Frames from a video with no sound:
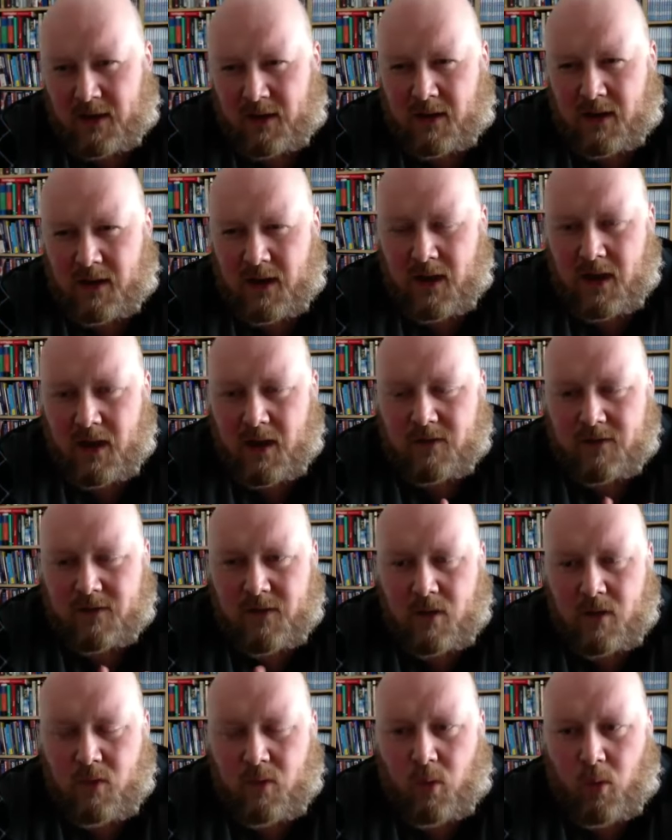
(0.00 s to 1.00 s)
And
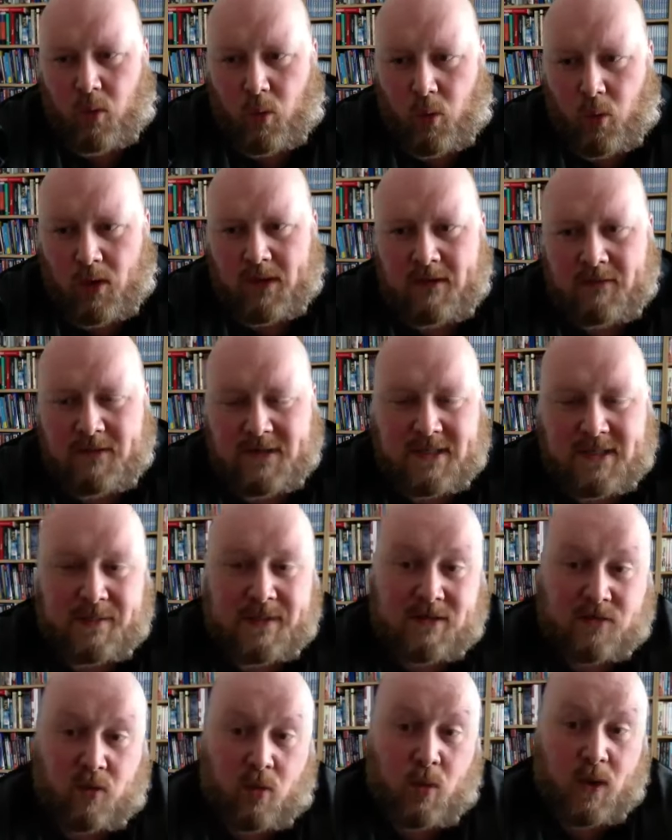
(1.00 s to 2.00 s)
so
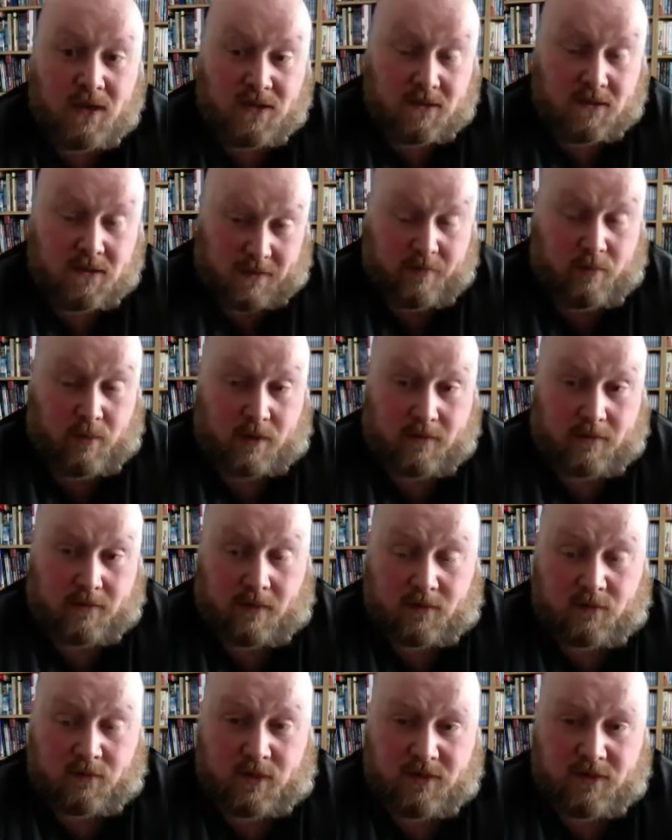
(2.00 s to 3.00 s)
there's always those other ones,
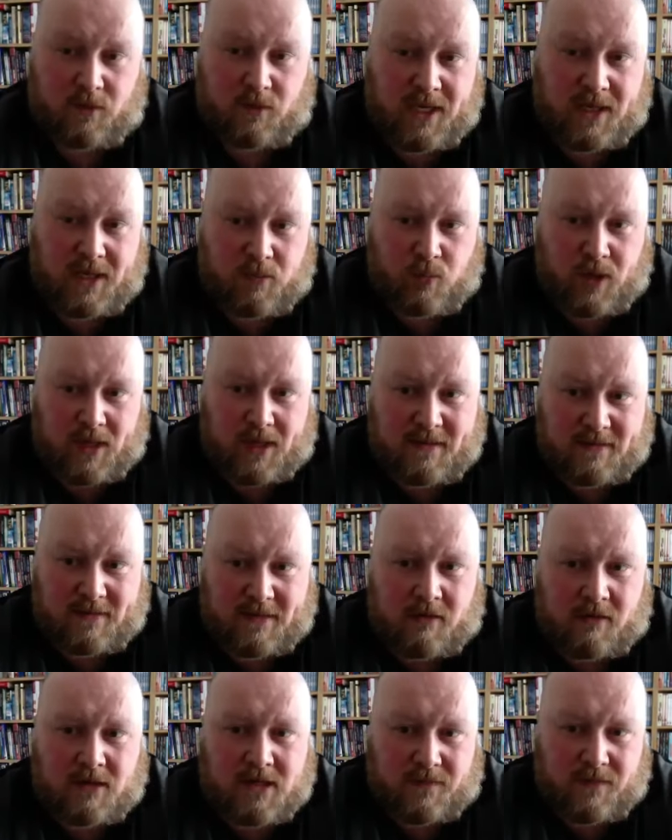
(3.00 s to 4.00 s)
those ones that
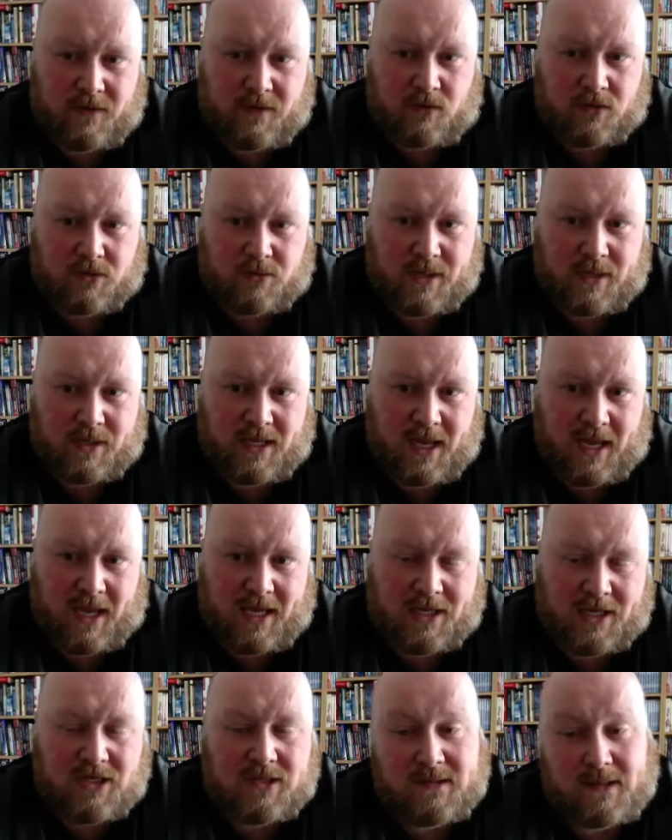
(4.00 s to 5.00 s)
that are difficult to
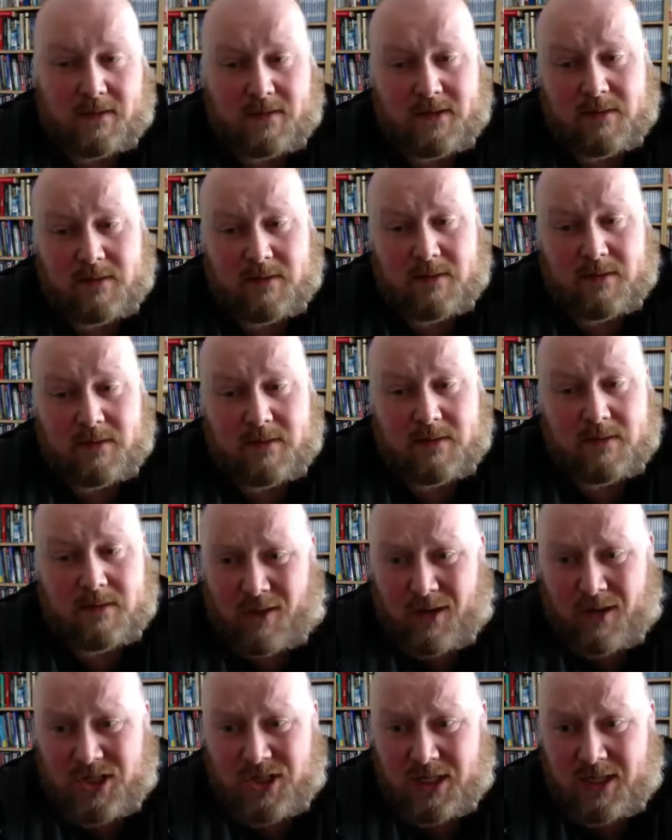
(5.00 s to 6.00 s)
engage. And sometimes it might be
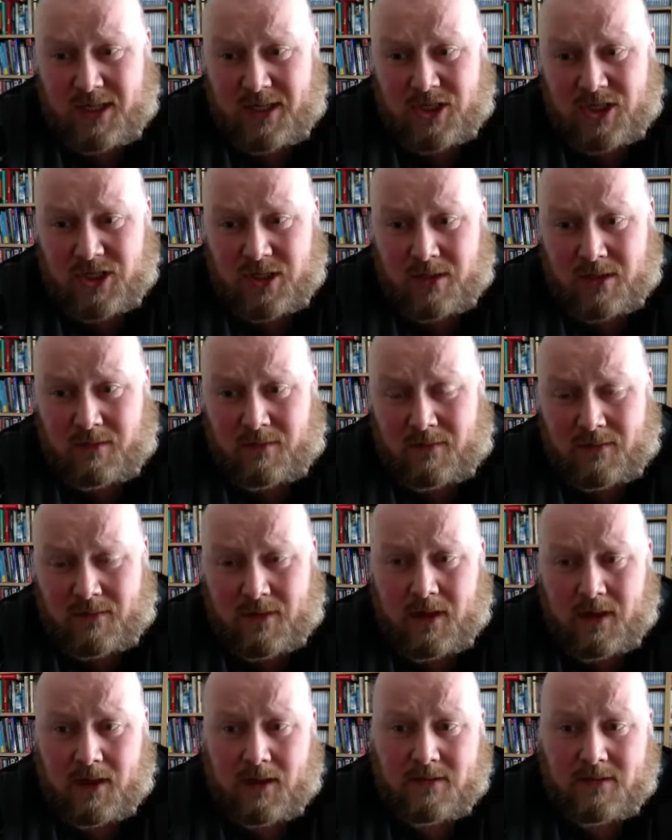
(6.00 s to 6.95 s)
technological issues.